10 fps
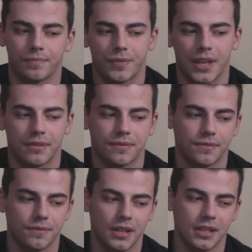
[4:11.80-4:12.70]
if
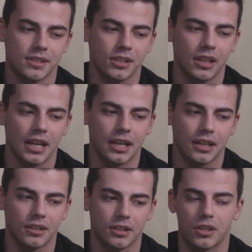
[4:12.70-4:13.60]
it's not
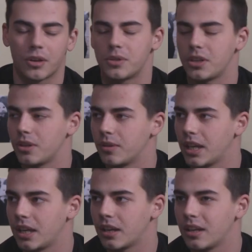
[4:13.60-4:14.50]
like you go to
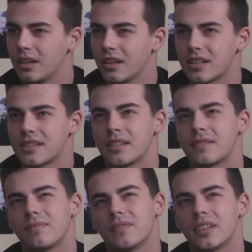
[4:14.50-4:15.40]
uni, because the
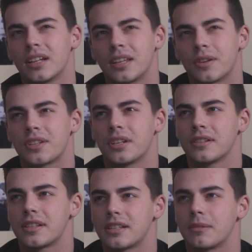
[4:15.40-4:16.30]
educational
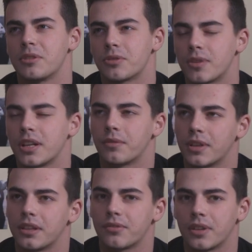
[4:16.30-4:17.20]
system is really, really
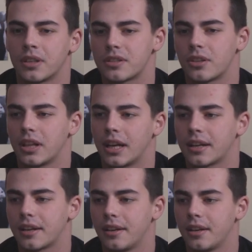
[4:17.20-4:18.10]
different. It's not
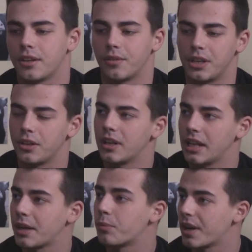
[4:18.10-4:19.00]
like you're in uni
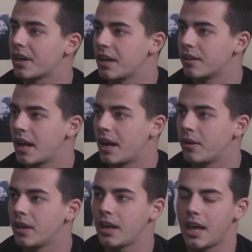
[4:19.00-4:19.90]
like we are here now.
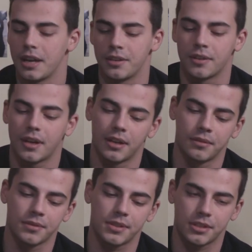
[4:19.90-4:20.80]
Yeah.
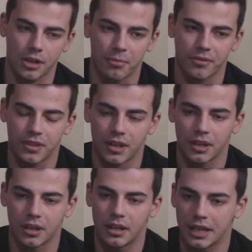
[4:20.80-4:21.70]
And some of
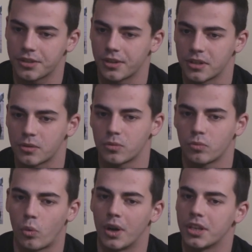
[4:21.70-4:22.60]
the lecturers
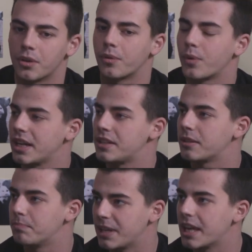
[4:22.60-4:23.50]
want you already to
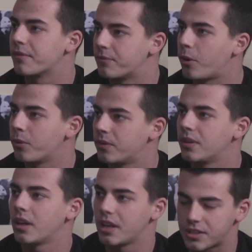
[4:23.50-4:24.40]
get involved
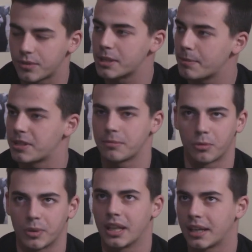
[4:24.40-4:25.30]
as soon as possible
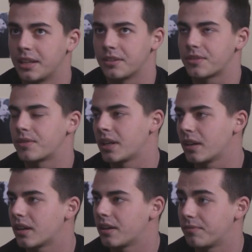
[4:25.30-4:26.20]
with like industry
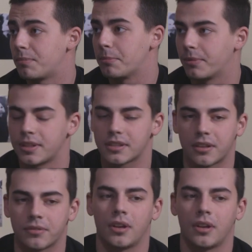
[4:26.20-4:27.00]
kind of people and stuff.